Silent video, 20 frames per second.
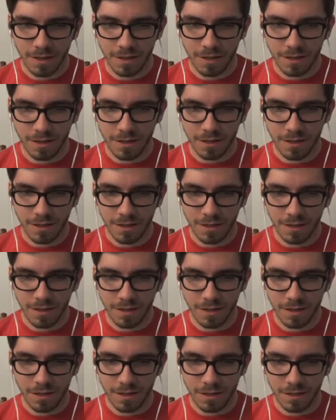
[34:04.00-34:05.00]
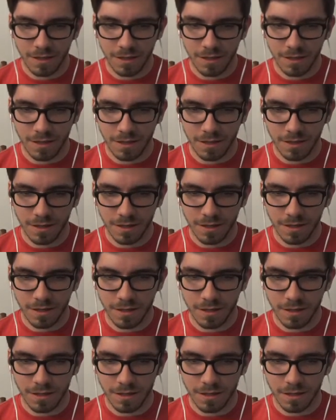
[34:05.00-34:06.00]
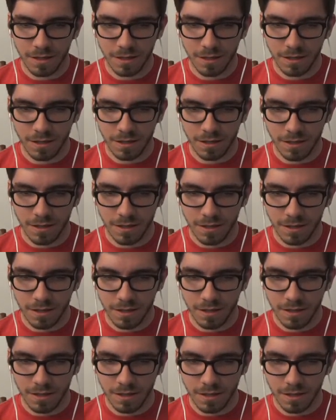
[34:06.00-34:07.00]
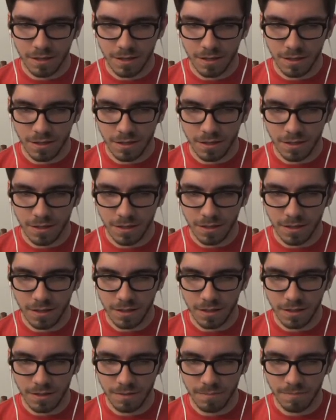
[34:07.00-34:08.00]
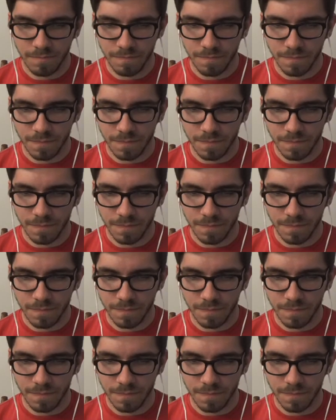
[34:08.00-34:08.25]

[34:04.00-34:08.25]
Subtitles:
(no one is talking)